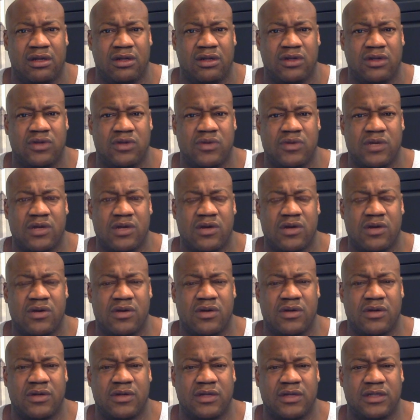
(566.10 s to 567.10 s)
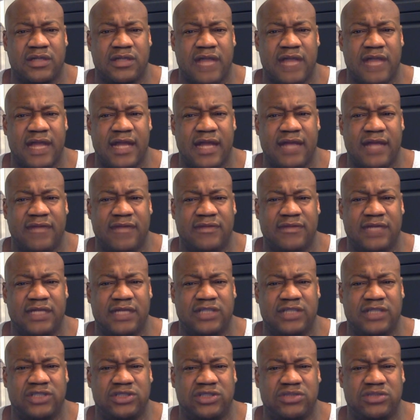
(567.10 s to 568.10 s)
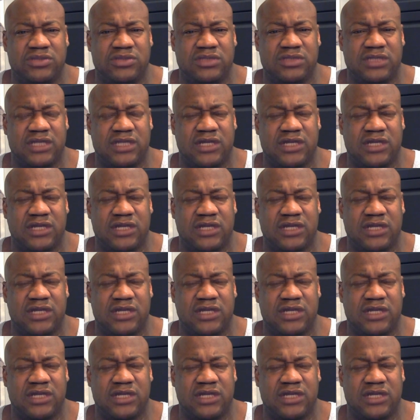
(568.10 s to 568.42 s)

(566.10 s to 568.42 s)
You would go and shoot and